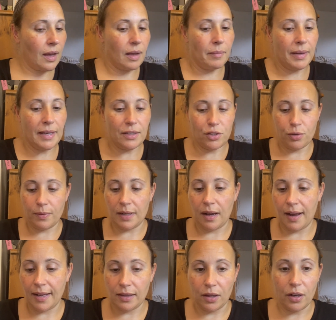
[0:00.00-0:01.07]
into an
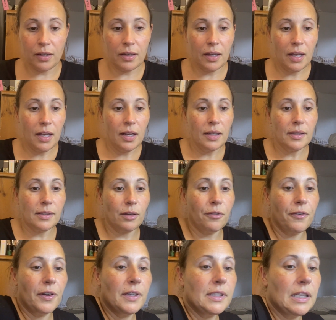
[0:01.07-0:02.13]
eye look. So
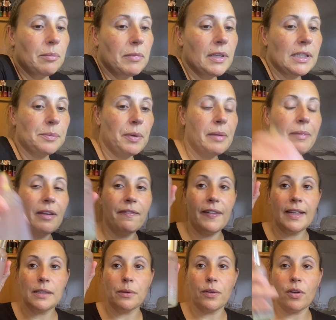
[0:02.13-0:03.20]
first I'm going to spray my
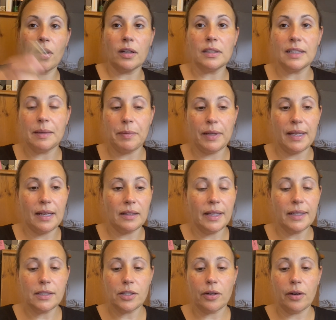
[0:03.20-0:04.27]
face with Caudalie Beauty
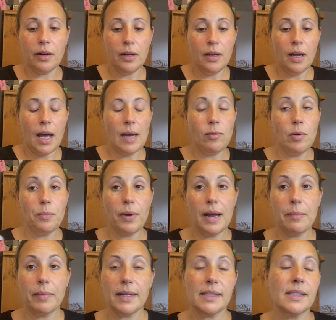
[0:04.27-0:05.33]
Elixir. I won't prime
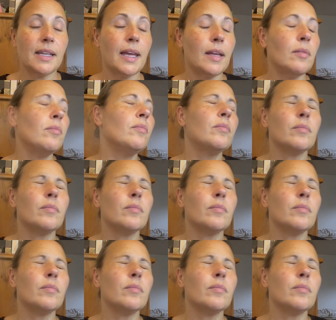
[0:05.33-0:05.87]
my skin.